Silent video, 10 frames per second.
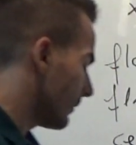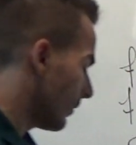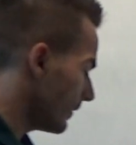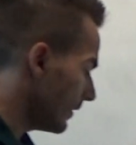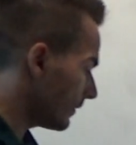
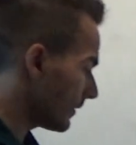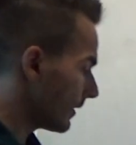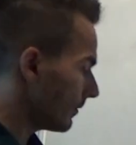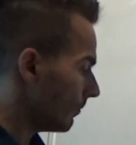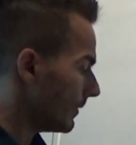So this
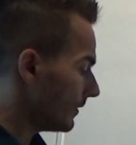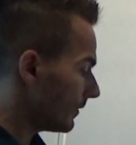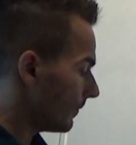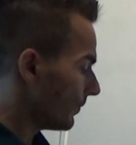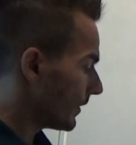
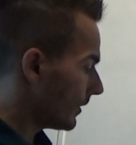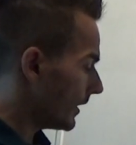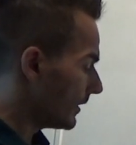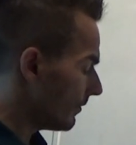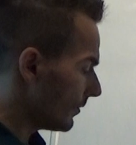means
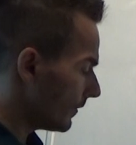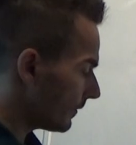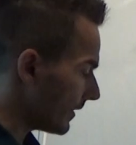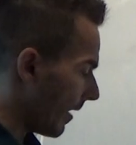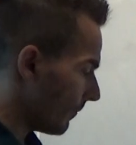it gives you the
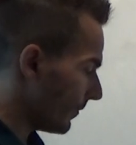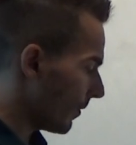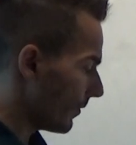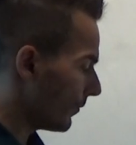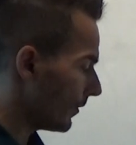sum
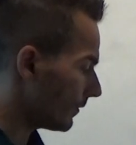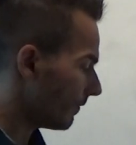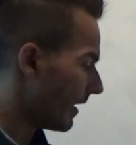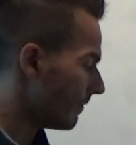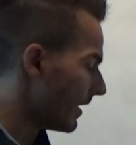from the first
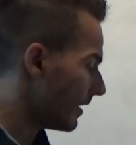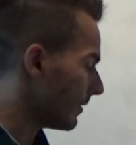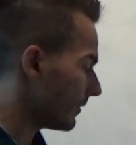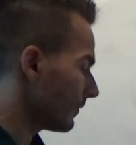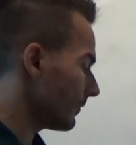5
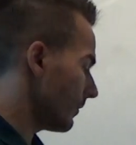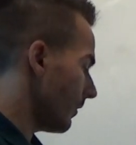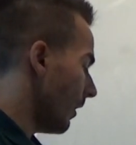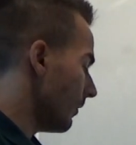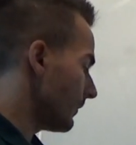elements
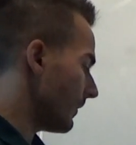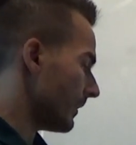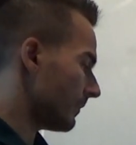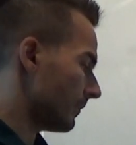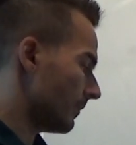of
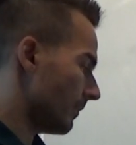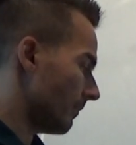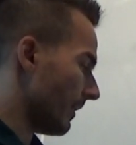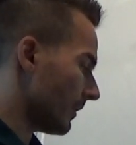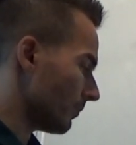that
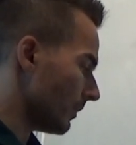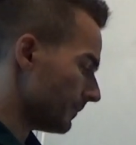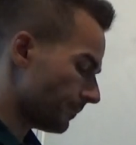vector.